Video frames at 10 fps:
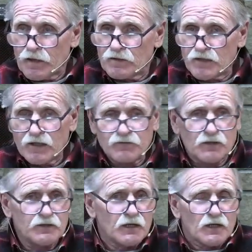
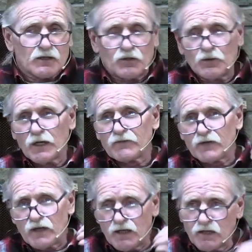David, you have
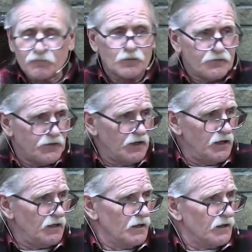
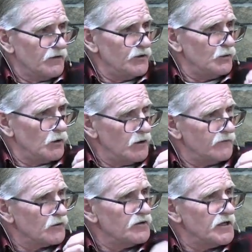everything that you will
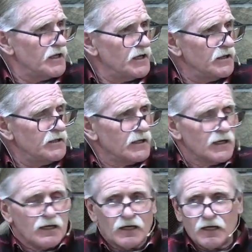ever need,
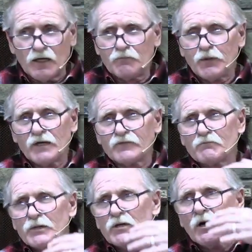above
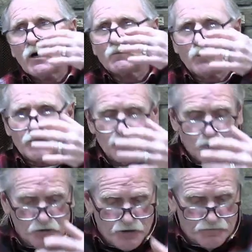and beyond what you
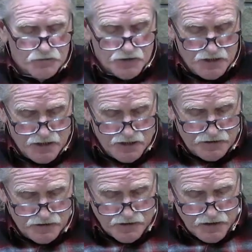will ever
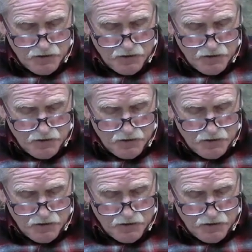need,